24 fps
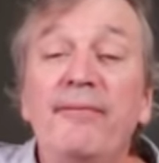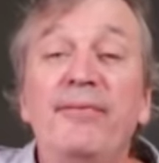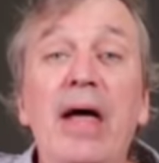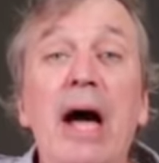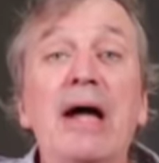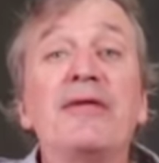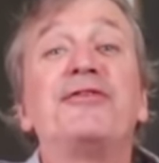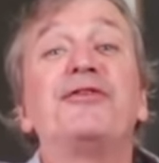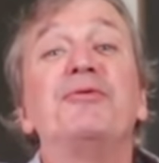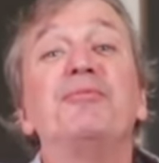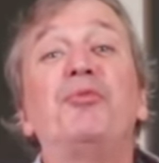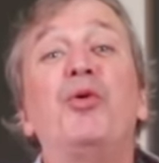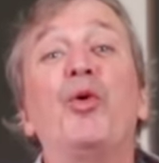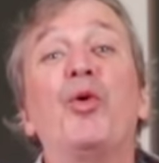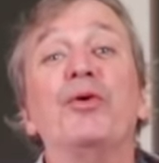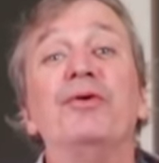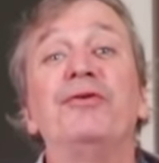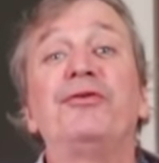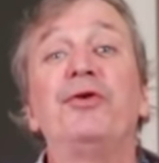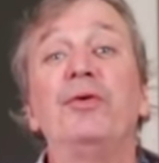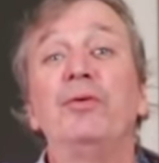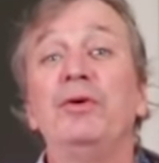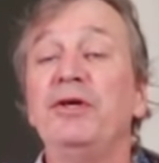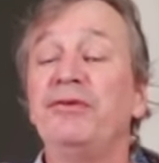That's
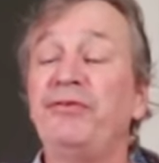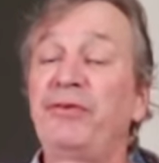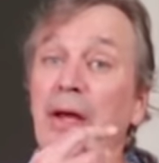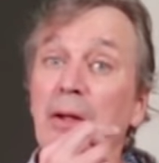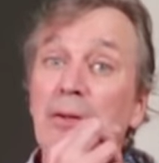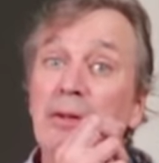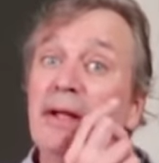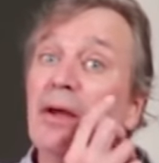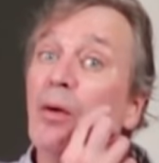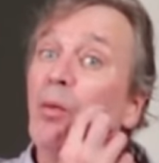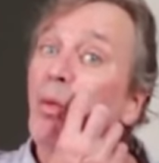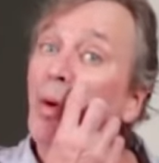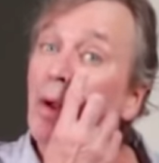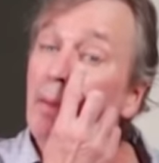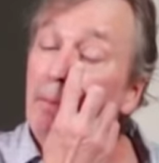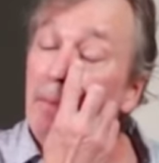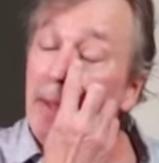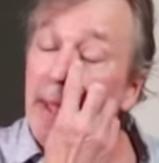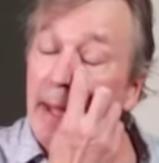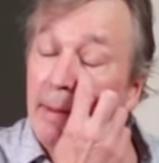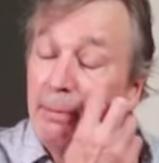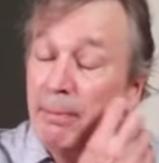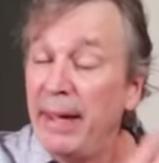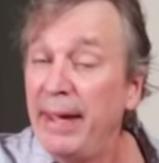important. So you sound like a
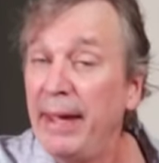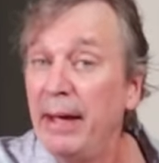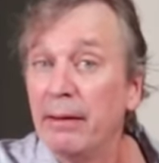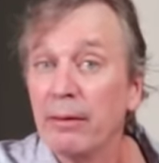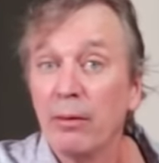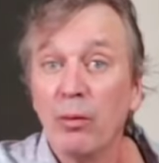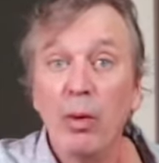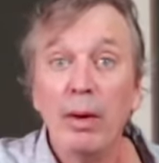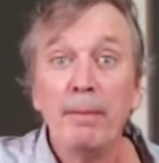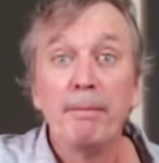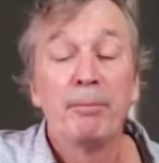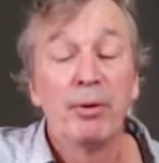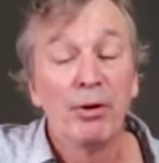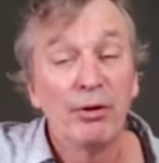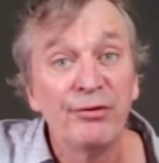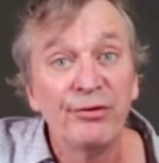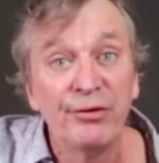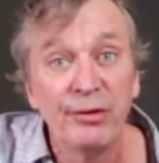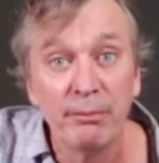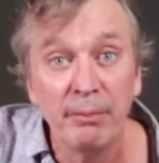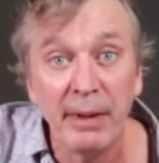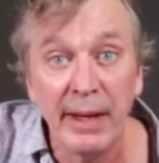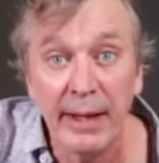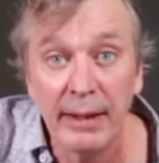one-man band, or
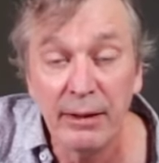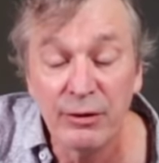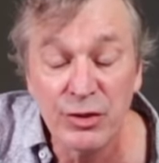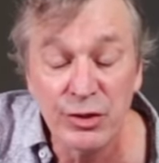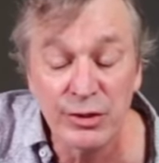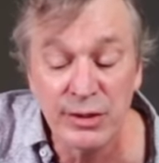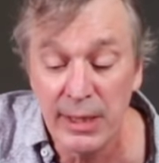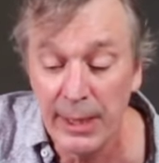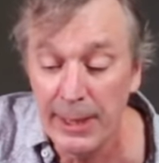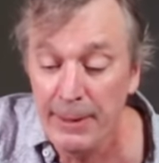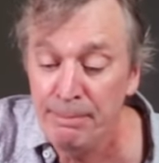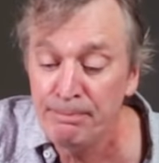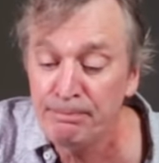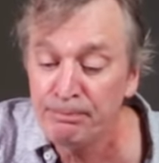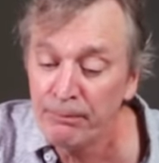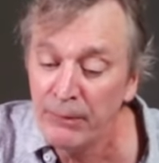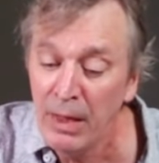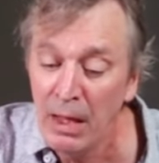one-person band, I should say.